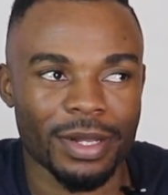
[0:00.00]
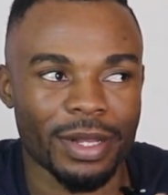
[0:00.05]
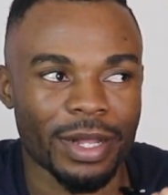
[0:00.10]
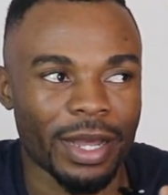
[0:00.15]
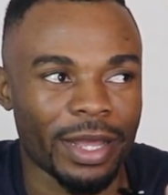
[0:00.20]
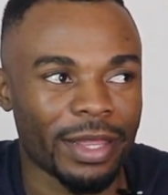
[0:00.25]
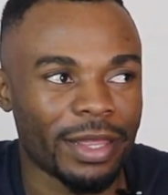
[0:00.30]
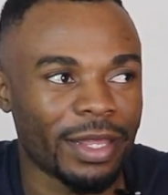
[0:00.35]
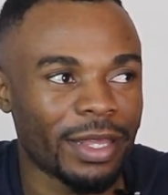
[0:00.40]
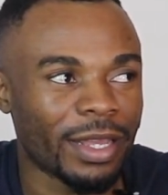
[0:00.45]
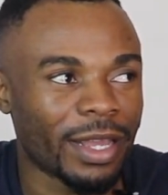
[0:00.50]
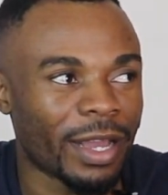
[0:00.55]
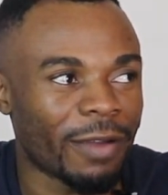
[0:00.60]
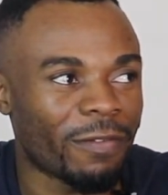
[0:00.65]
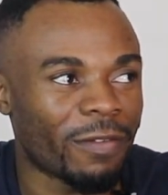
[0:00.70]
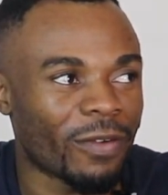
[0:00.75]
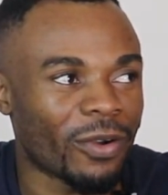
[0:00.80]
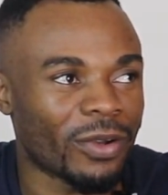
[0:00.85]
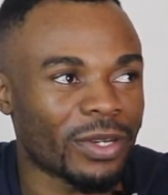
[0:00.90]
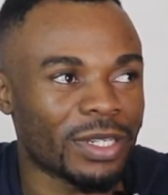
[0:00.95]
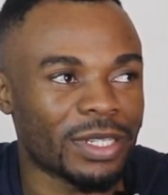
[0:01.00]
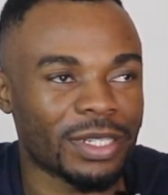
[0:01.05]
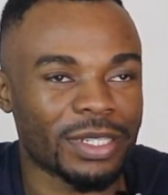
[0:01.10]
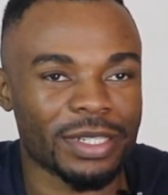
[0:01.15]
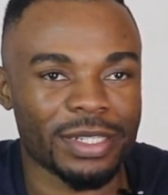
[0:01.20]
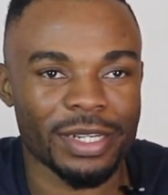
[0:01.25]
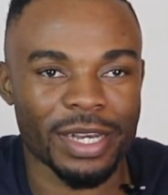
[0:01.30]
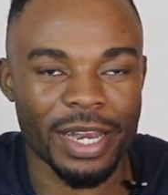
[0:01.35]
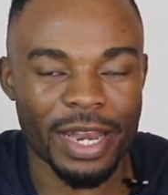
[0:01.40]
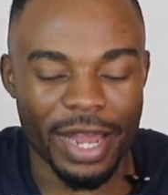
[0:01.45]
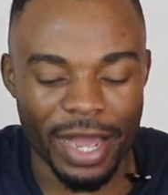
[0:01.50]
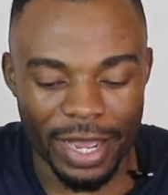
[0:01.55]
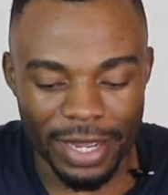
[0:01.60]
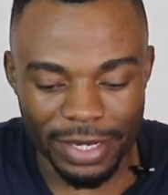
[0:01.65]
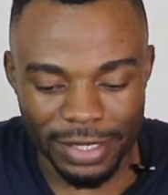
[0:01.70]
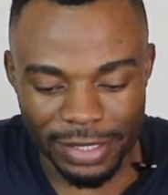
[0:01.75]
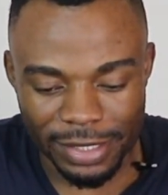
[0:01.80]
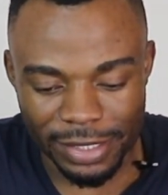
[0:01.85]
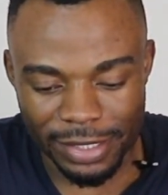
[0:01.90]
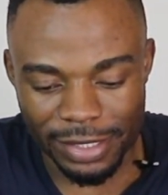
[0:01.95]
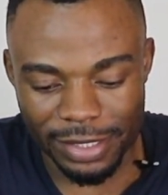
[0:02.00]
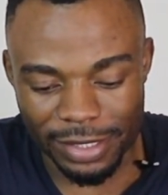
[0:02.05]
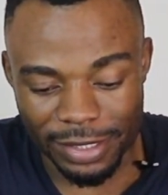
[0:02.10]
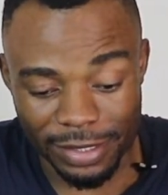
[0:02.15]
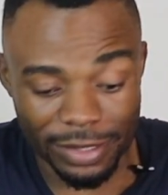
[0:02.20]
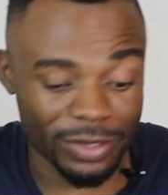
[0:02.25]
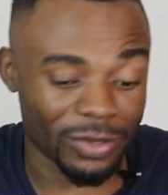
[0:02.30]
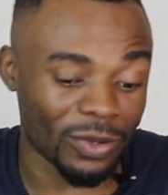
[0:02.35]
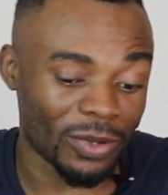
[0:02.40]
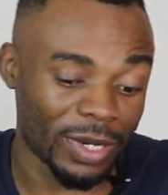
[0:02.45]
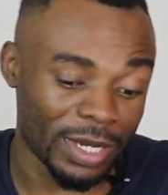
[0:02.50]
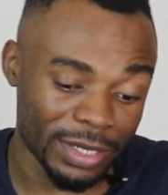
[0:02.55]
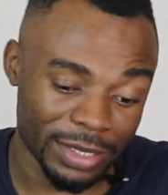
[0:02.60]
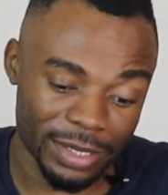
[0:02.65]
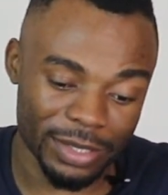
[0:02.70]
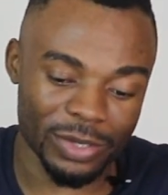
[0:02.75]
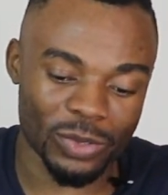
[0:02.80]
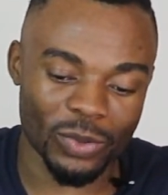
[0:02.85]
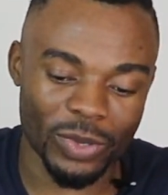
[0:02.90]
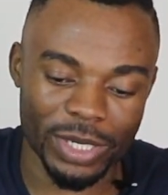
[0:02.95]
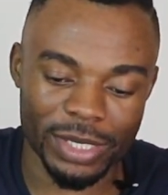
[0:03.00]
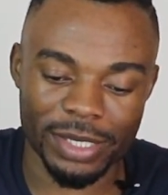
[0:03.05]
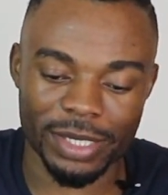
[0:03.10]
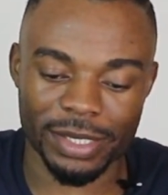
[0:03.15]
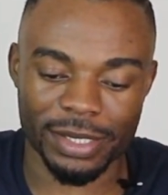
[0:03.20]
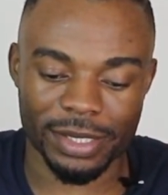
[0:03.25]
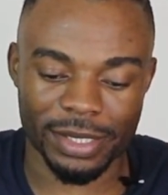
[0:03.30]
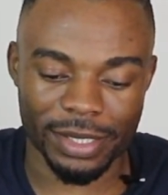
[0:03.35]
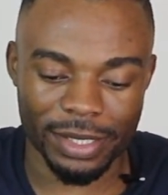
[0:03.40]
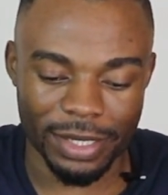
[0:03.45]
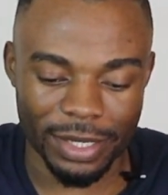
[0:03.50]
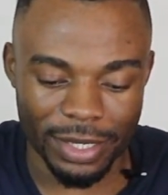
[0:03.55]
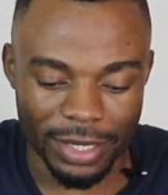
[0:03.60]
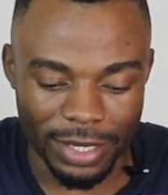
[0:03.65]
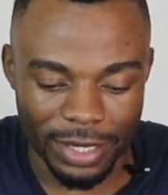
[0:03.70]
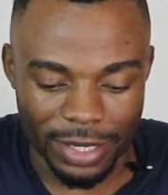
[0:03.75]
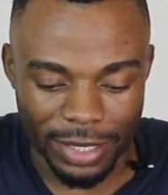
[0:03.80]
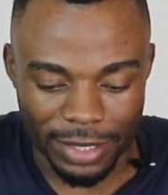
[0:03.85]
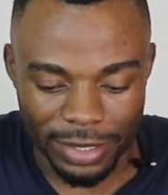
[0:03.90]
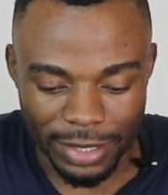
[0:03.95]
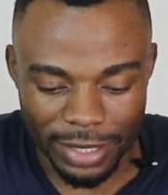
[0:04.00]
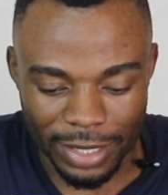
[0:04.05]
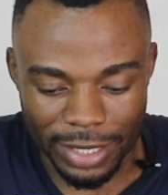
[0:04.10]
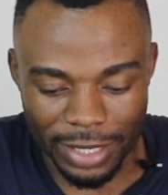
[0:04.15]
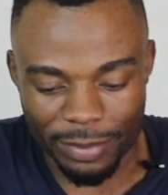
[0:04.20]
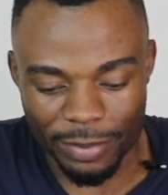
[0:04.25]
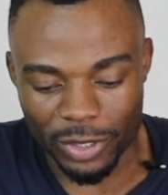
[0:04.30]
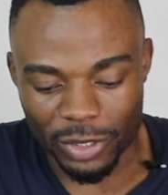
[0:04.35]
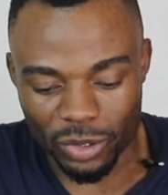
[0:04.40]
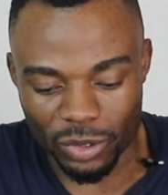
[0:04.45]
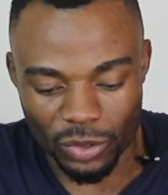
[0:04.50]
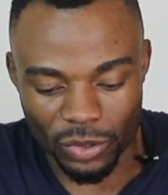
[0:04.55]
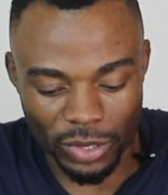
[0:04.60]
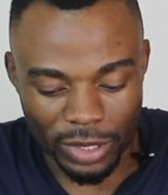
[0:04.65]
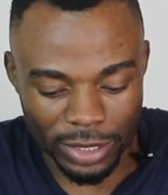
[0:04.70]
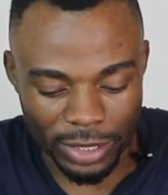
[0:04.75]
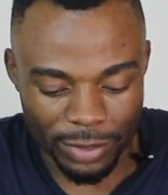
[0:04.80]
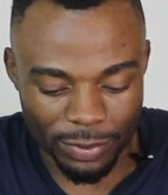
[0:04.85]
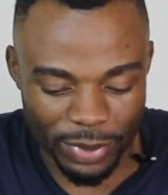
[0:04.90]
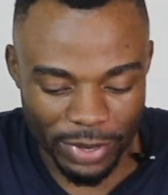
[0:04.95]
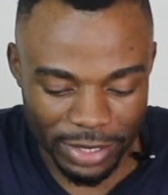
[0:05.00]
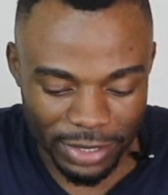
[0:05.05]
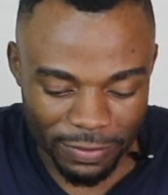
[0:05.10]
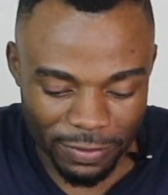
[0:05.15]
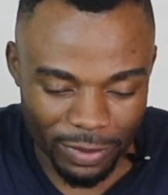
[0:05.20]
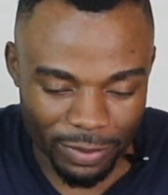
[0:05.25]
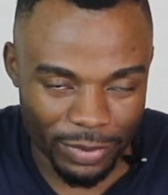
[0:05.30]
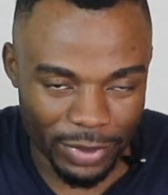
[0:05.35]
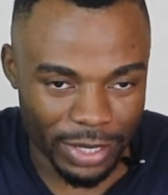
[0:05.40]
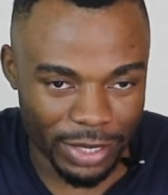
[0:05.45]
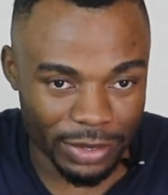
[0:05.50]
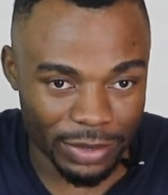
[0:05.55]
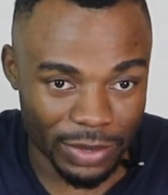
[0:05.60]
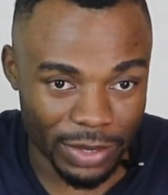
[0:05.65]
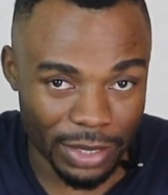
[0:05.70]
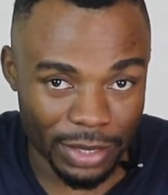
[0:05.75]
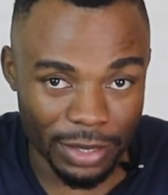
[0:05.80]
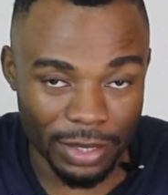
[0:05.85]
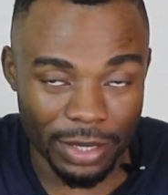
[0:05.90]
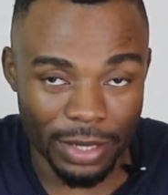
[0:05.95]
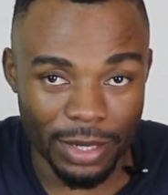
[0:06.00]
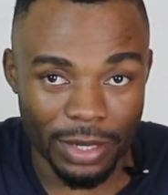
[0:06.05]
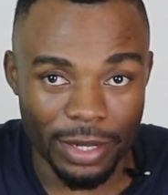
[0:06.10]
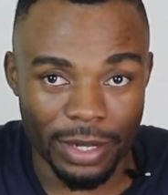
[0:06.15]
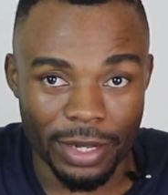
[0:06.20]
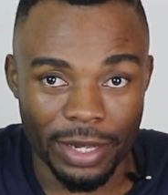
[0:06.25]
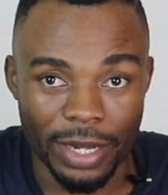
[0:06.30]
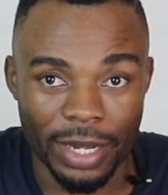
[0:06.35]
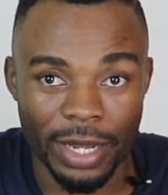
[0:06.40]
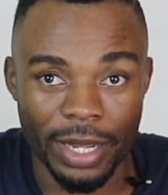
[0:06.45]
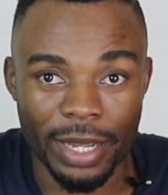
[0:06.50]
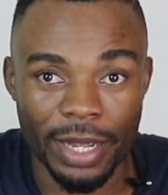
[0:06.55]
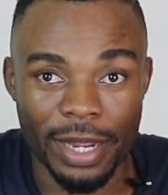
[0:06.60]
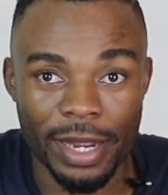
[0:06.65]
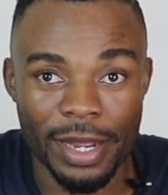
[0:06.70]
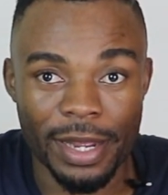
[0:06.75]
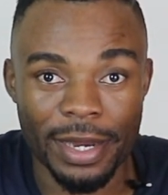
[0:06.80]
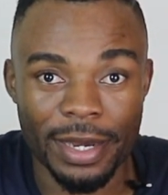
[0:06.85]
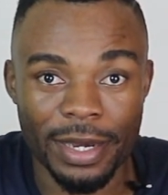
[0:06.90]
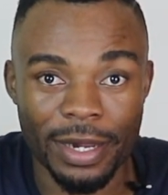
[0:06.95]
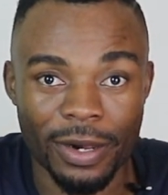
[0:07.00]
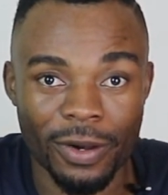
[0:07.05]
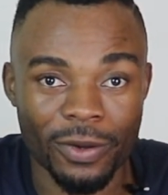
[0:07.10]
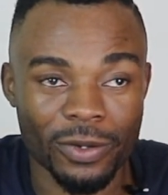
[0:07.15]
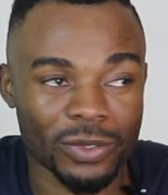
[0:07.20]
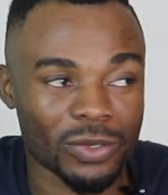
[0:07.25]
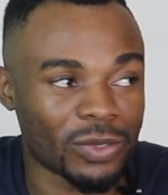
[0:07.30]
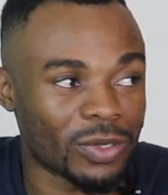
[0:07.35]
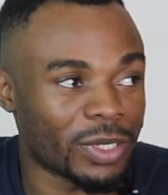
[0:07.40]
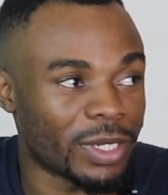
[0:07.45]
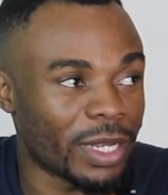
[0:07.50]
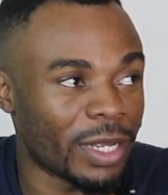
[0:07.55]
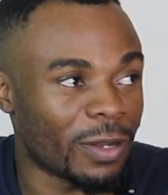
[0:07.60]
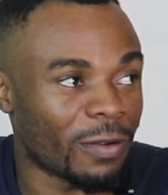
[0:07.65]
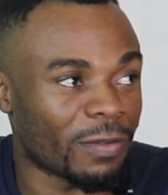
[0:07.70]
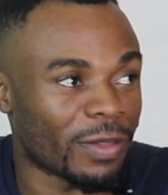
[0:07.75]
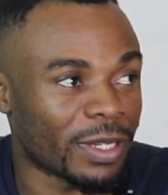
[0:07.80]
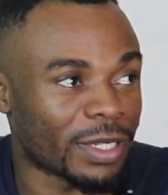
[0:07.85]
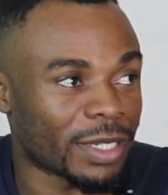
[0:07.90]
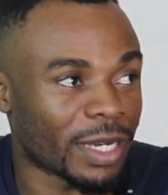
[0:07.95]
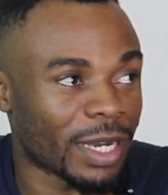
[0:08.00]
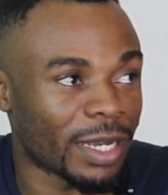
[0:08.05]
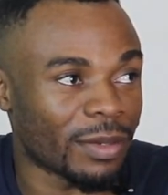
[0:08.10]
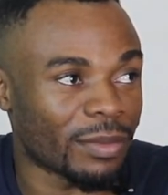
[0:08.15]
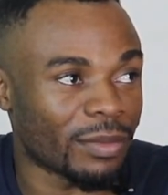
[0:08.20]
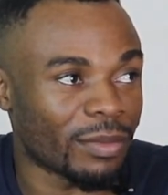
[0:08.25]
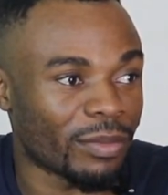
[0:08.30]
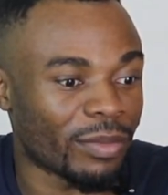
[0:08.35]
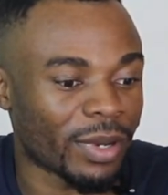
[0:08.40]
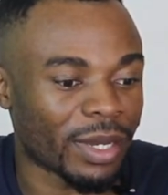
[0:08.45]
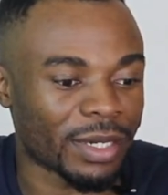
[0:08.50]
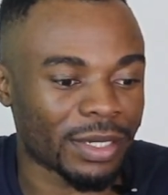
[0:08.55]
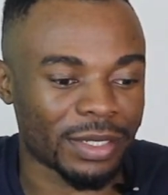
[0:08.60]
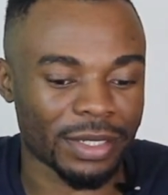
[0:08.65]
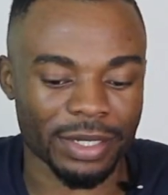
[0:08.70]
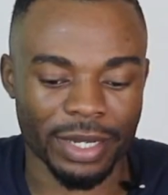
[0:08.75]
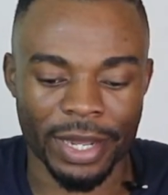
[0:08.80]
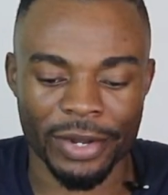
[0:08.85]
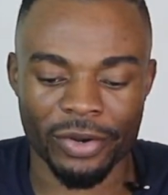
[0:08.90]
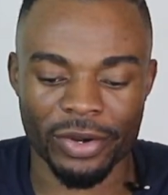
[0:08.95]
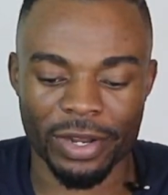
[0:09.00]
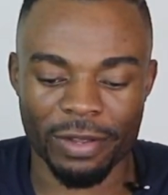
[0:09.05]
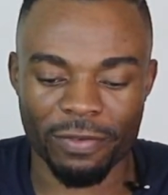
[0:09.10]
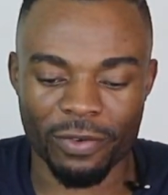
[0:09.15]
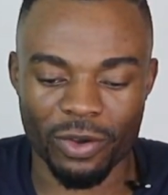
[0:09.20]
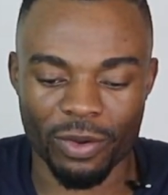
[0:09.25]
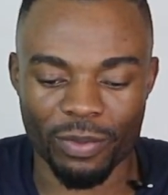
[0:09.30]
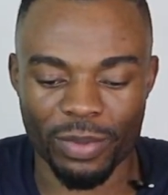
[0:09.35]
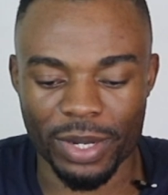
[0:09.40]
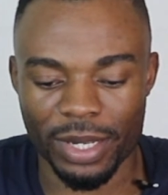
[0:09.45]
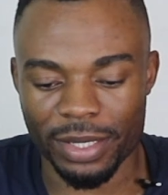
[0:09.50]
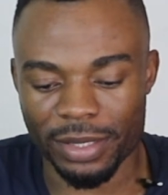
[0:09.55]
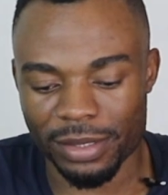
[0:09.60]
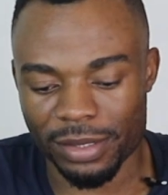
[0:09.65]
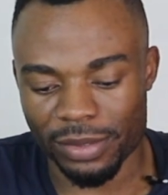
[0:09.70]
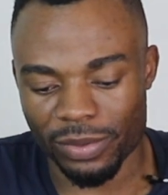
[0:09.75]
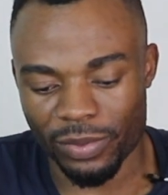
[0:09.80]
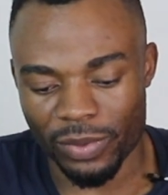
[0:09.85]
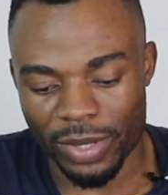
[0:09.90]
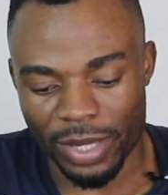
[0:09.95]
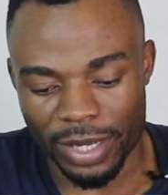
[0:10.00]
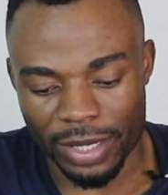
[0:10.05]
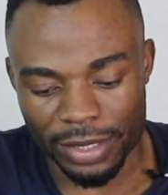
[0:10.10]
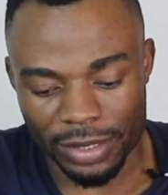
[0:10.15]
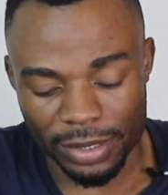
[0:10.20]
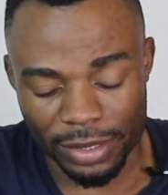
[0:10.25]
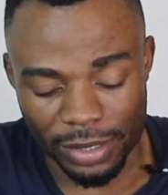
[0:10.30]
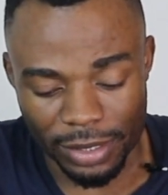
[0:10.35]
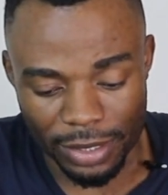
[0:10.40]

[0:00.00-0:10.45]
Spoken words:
I think I've got 90. So let's just do a test, then let me show you. It depends from day to day and also day of the time, but I don't have complaints with that,